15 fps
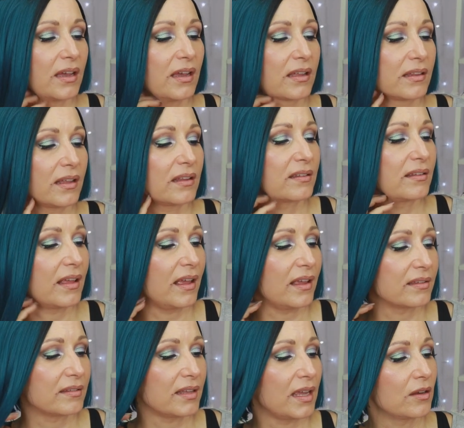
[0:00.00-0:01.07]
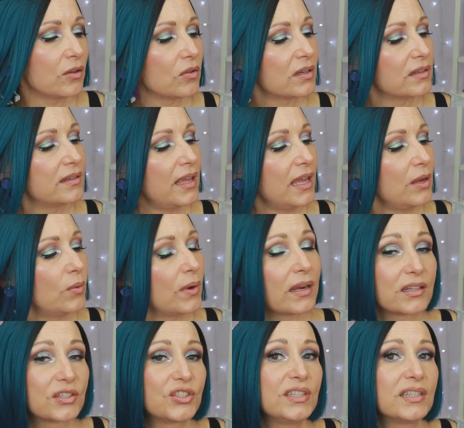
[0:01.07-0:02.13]
Uh, that is the Estee Lauder
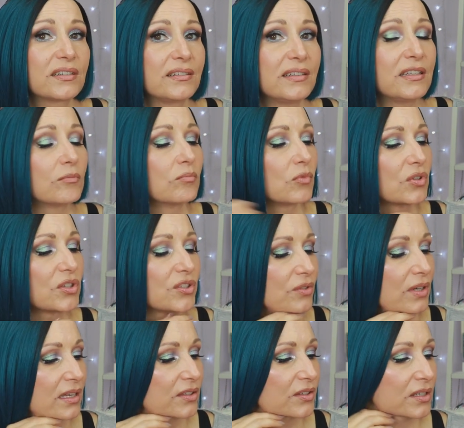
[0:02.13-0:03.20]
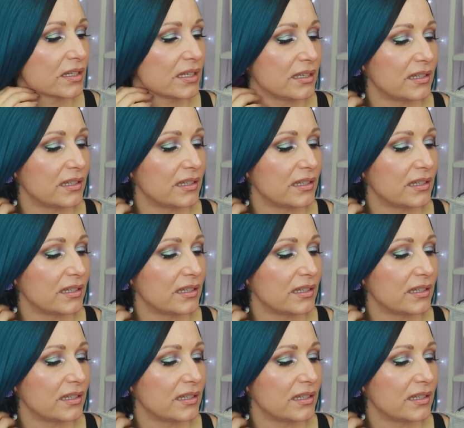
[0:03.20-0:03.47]
Daywear Sheer Tint Moisturizer